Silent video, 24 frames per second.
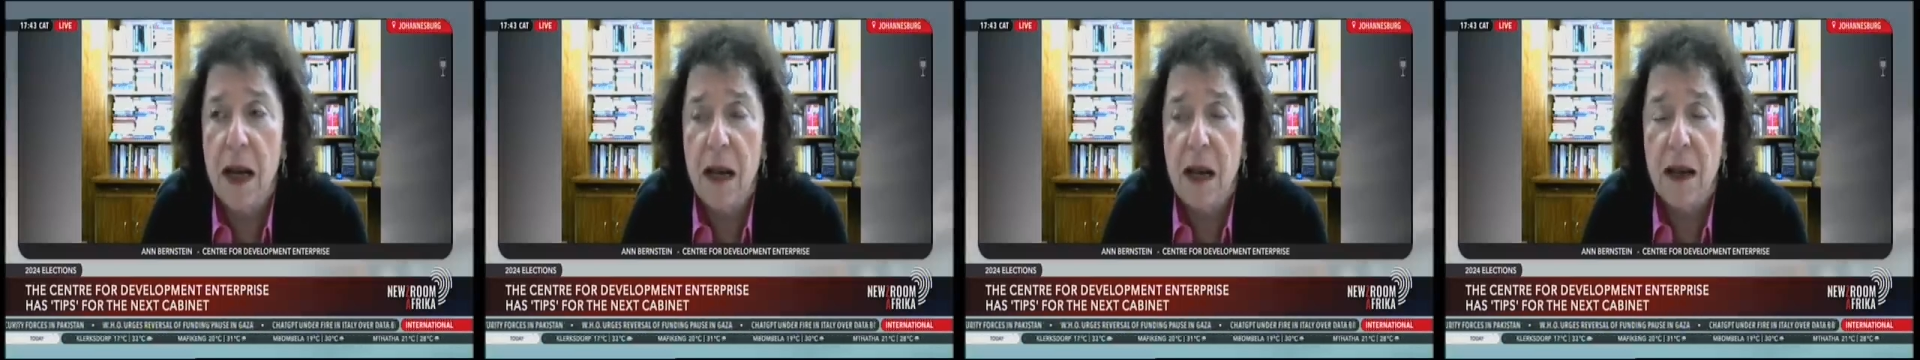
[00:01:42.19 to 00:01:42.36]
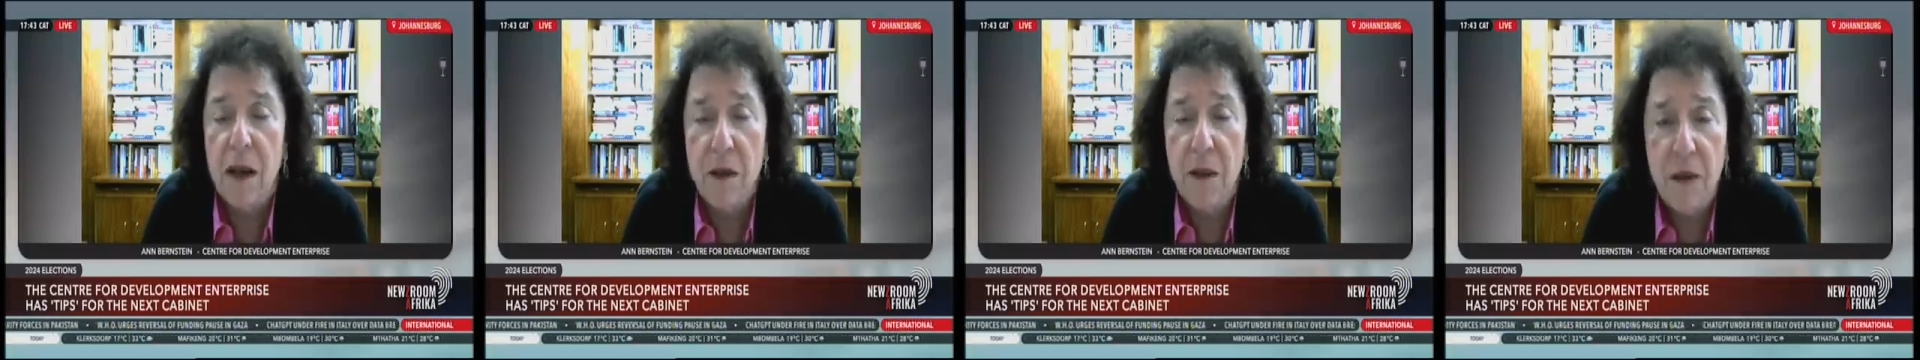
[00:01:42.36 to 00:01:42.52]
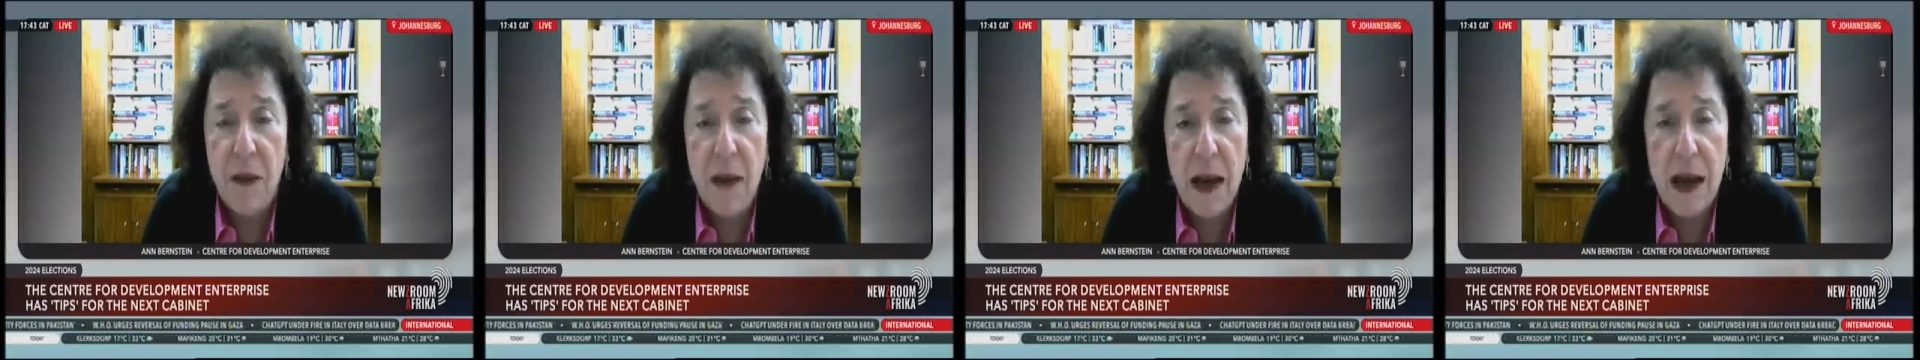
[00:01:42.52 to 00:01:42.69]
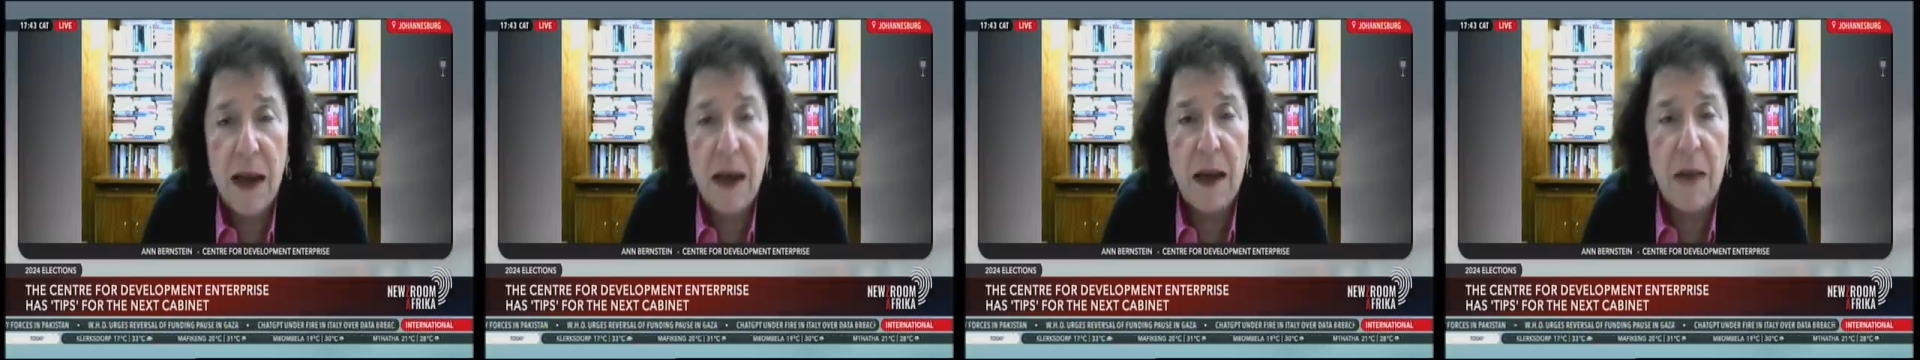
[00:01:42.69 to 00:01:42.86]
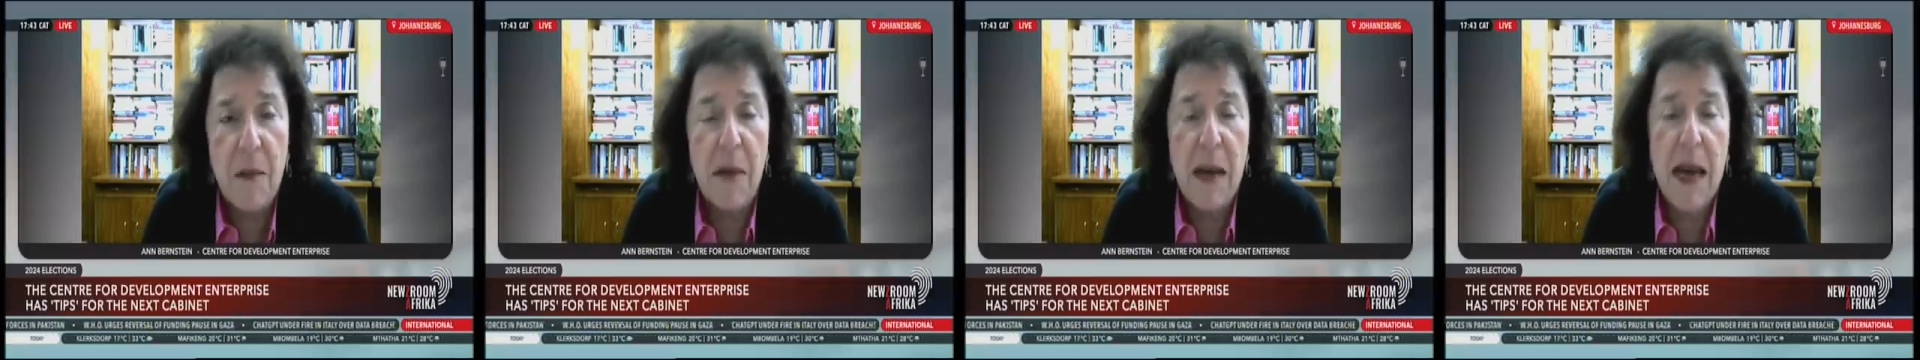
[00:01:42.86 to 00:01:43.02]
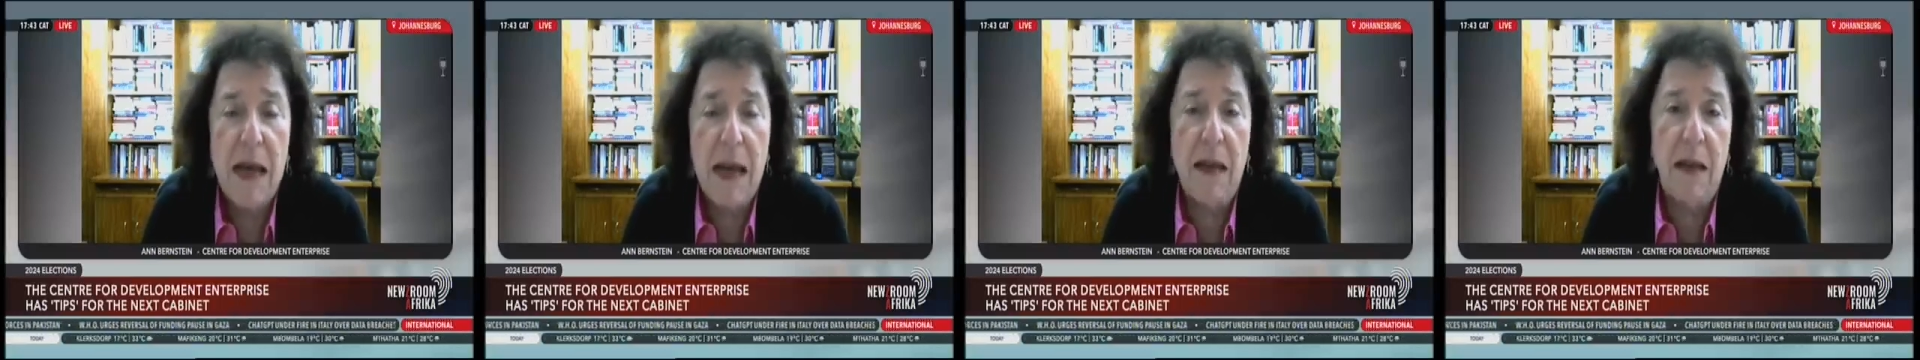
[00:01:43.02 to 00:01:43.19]
the
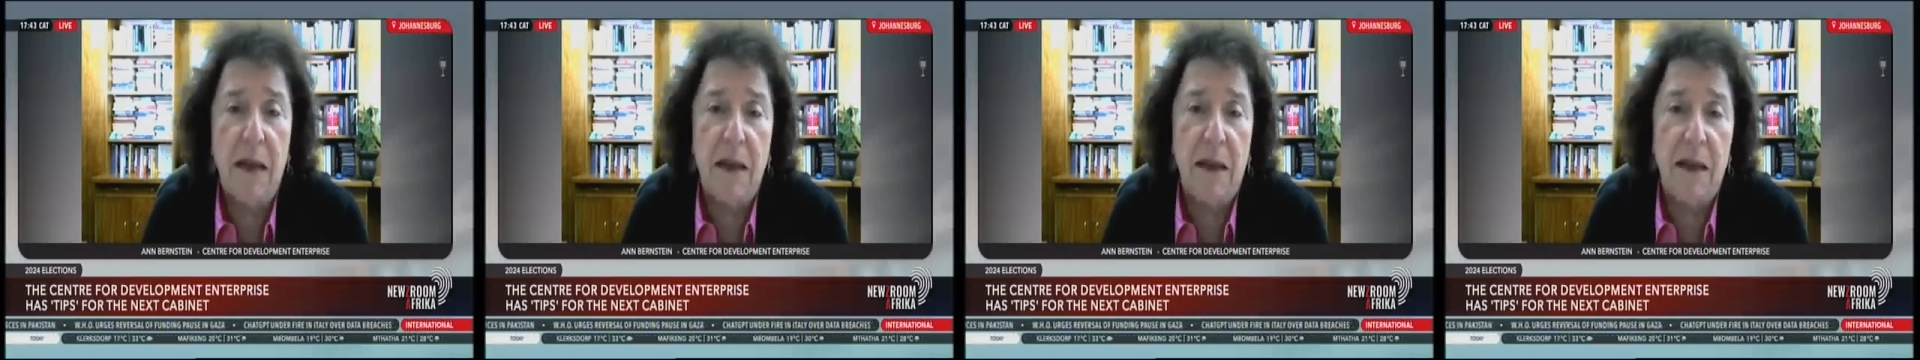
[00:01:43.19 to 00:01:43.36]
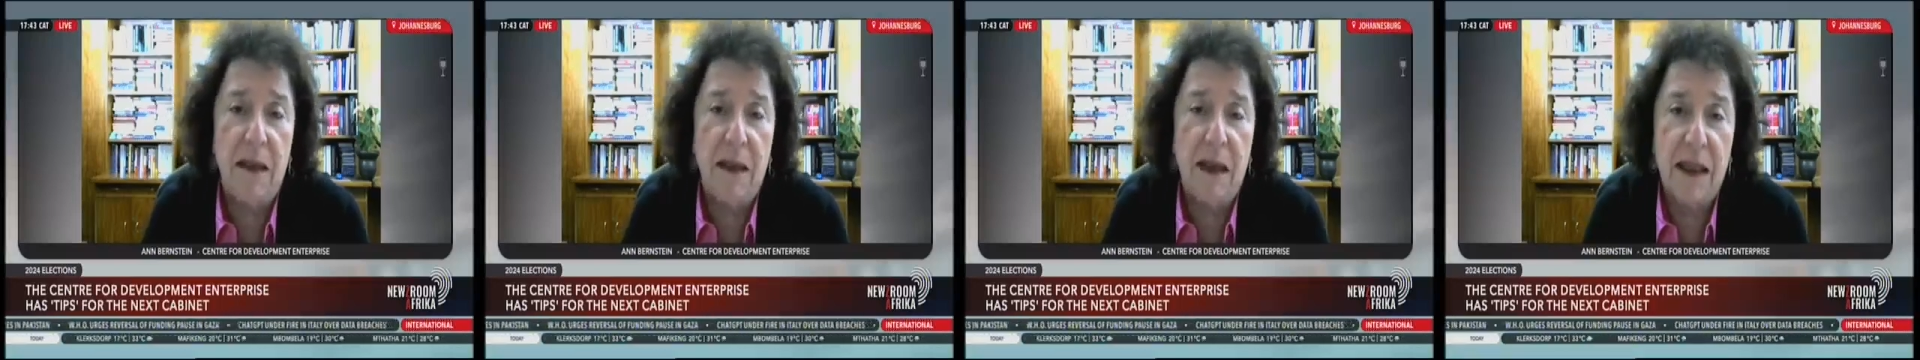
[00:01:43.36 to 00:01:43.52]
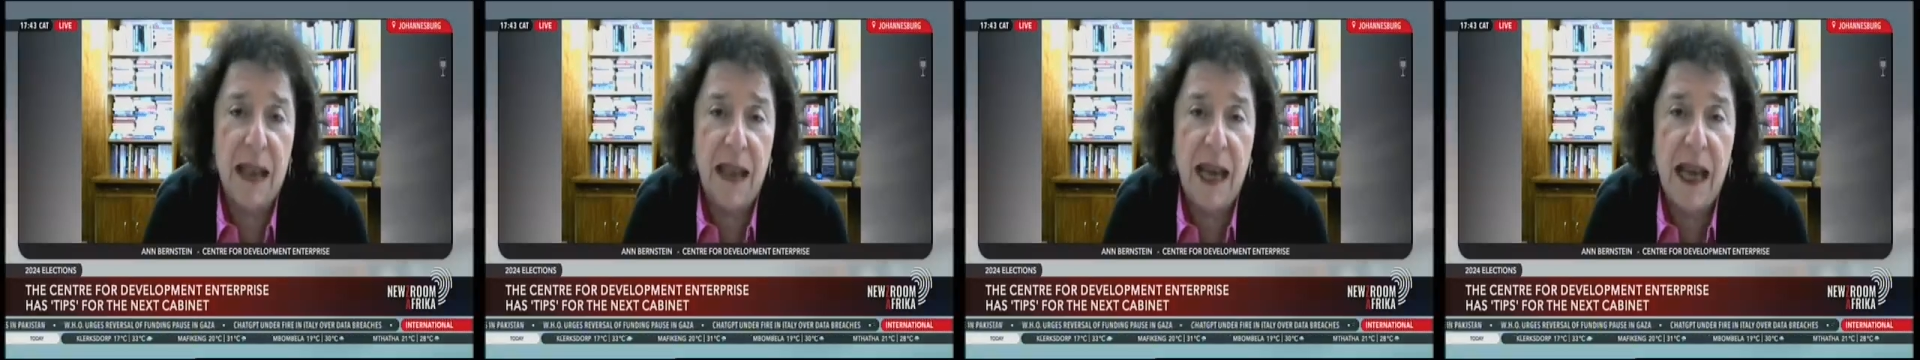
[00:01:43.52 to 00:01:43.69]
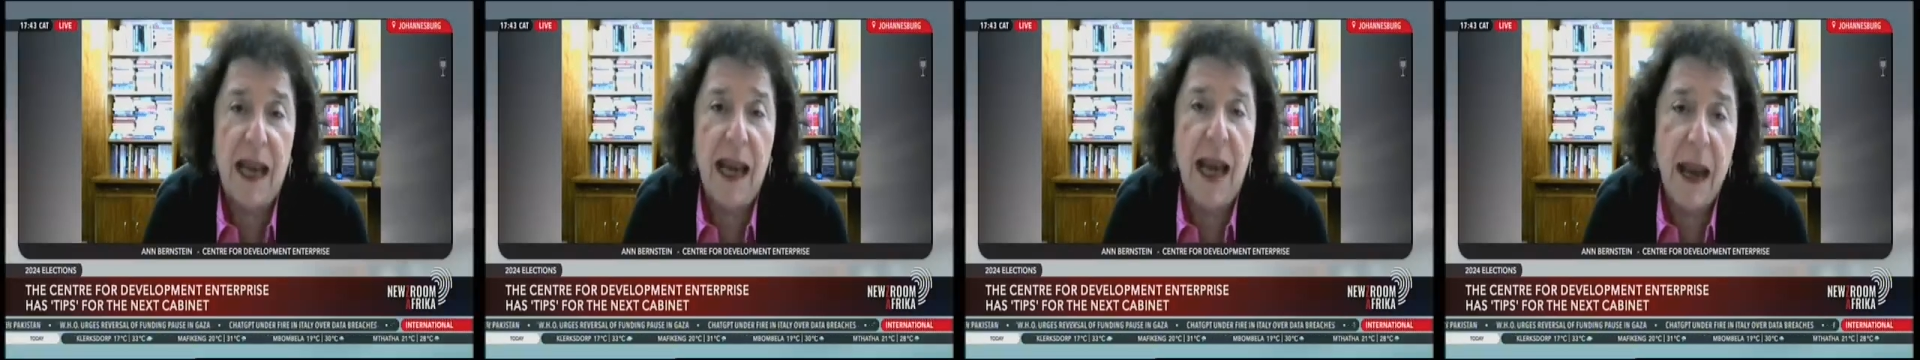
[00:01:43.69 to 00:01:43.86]
fundamentals that